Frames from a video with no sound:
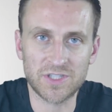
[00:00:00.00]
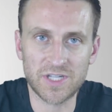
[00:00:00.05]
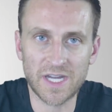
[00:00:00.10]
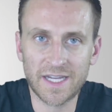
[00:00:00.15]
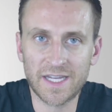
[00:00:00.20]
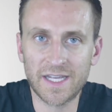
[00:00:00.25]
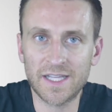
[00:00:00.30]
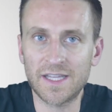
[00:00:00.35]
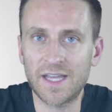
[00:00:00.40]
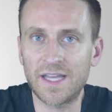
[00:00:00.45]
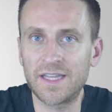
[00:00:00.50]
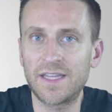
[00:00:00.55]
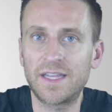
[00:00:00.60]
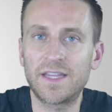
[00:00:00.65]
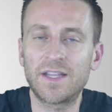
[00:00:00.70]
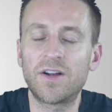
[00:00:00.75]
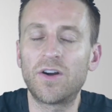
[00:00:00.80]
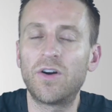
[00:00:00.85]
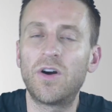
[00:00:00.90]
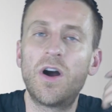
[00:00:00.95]
checking, and
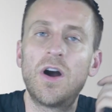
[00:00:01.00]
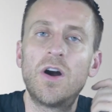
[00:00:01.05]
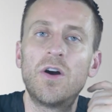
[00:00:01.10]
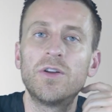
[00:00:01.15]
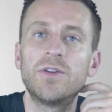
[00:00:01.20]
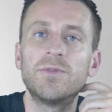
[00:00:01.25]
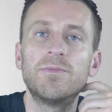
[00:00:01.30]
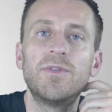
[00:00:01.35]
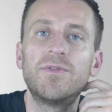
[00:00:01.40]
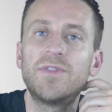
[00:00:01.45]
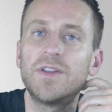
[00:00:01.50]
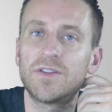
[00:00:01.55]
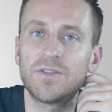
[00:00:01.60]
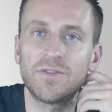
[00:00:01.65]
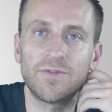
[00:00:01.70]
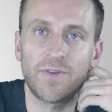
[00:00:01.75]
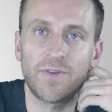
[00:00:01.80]
then they go, oh, you moved it too